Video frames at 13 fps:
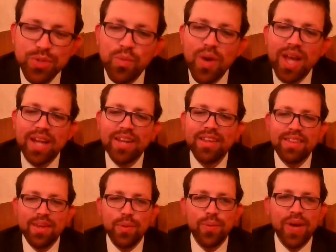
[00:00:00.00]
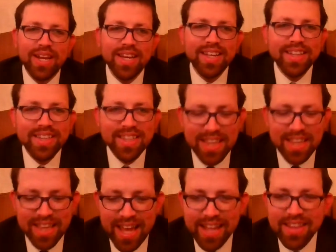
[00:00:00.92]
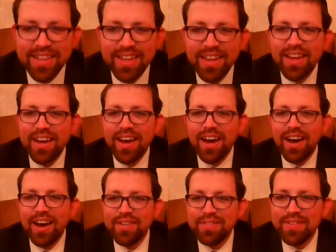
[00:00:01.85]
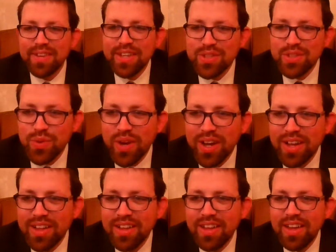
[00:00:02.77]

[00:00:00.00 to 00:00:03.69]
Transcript: when they went into the land of Israel.